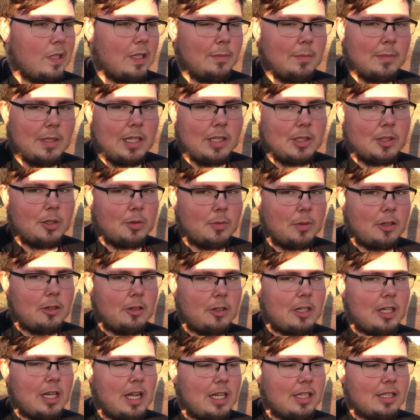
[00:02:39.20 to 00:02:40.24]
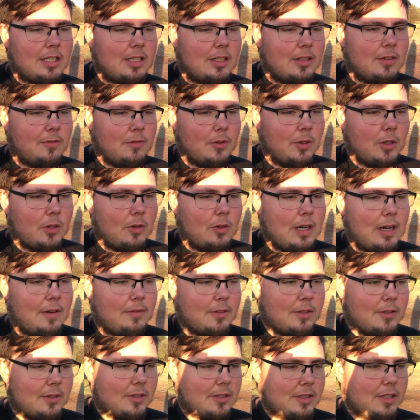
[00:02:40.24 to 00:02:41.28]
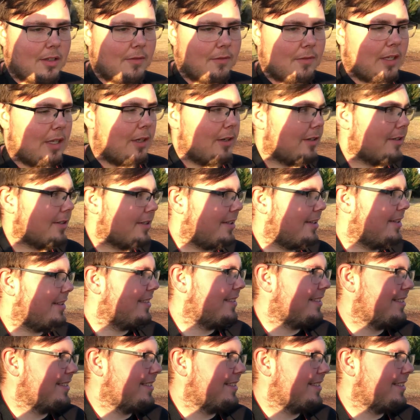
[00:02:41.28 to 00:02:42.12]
I'm not sure whether or not to go photograph those sunflowers.